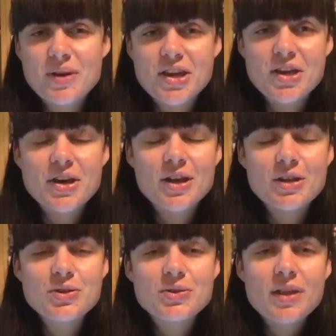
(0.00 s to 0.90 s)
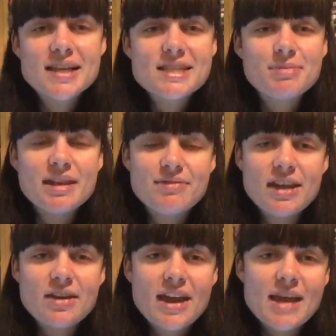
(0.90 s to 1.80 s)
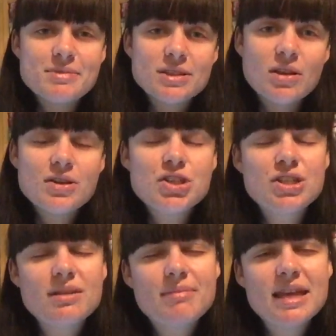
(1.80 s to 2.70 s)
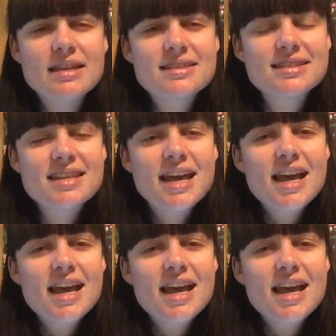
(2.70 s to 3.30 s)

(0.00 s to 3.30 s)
a girl who likes to play video games a lot, and she meets